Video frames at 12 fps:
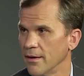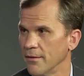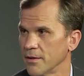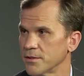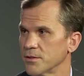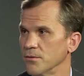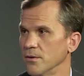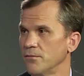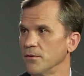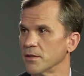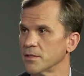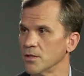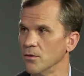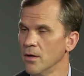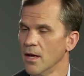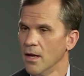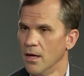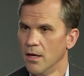Yeah, that's terrific. So
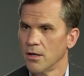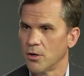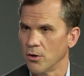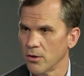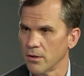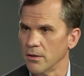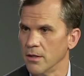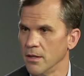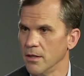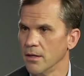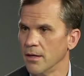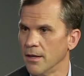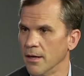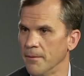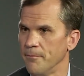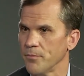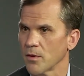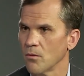currently,
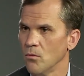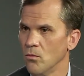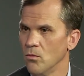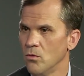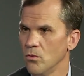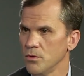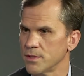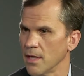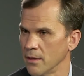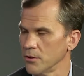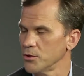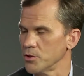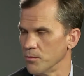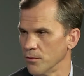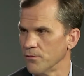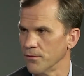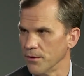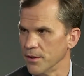who's
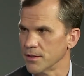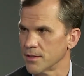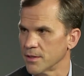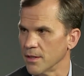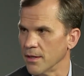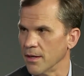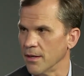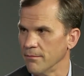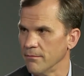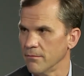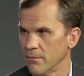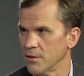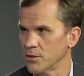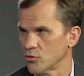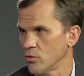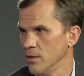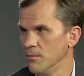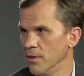eligible for this this
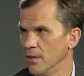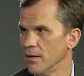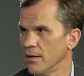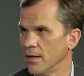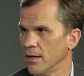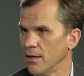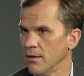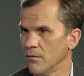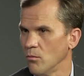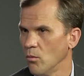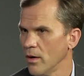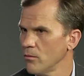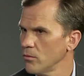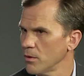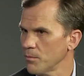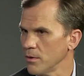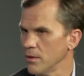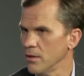treatment, and when
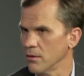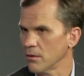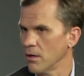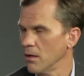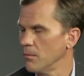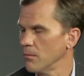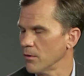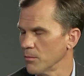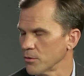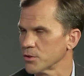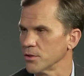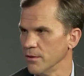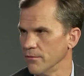will it become commercially